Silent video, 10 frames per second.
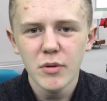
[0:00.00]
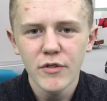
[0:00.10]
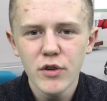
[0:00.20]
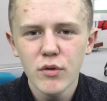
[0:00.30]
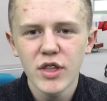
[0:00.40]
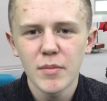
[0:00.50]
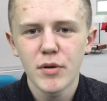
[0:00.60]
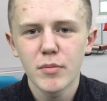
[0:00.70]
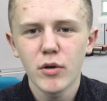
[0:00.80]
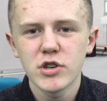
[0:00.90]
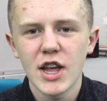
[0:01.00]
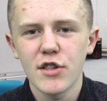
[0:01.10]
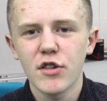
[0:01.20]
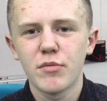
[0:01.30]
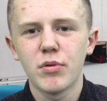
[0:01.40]
to review that promote
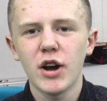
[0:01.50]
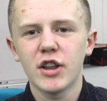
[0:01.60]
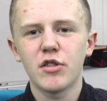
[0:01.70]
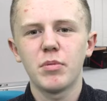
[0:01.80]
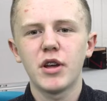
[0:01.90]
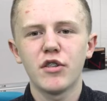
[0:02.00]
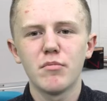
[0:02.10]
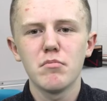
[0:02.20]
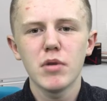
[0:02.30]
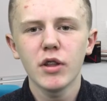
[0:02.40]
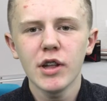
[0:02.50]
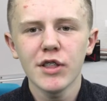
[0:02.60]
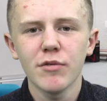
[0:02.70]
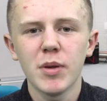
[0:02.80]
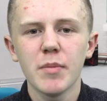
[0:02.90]
Tesla's products because
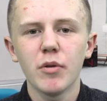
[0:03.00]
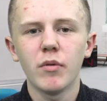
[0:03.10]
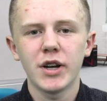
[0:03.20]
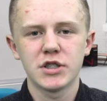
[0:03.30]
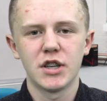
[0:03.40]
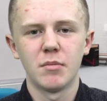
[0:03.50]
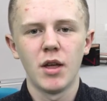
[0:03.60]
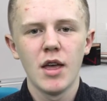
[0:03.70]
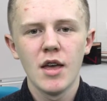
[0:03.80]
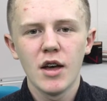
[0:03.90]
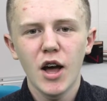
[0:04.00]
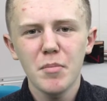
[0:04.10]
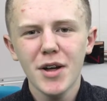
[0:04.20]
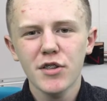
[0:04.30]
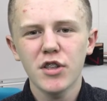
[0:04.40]
millions of people watch them.
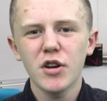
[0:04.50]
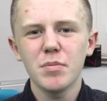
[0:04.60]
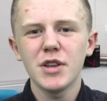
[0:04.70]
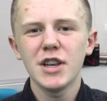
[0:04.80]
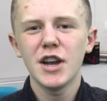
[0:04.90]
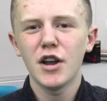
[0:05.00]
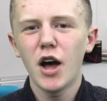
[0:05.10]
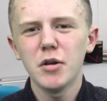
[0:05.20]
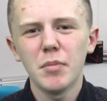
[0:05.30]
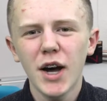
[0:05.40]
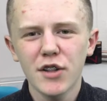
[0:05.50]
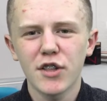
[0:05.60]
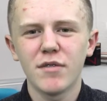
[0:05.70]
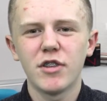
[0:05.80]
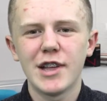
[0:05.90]
Unbox Therapy did an
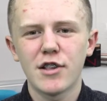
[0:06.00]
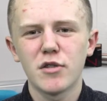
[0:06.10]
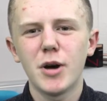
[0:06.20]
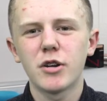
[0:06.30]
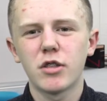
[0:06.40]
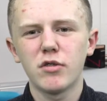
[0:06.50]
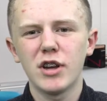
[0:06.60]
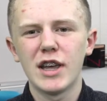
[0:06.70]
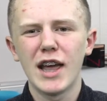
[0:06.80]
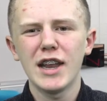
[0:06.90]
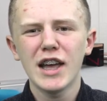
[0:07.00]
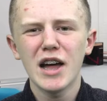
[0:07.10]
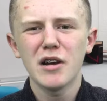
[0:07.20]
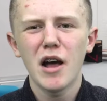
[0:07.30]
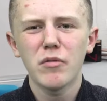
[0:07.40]
unboxing of the Tesla Model 3, and it
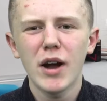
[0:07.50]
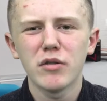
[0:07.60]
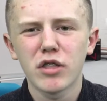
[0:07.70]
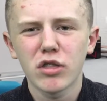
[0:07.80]
got around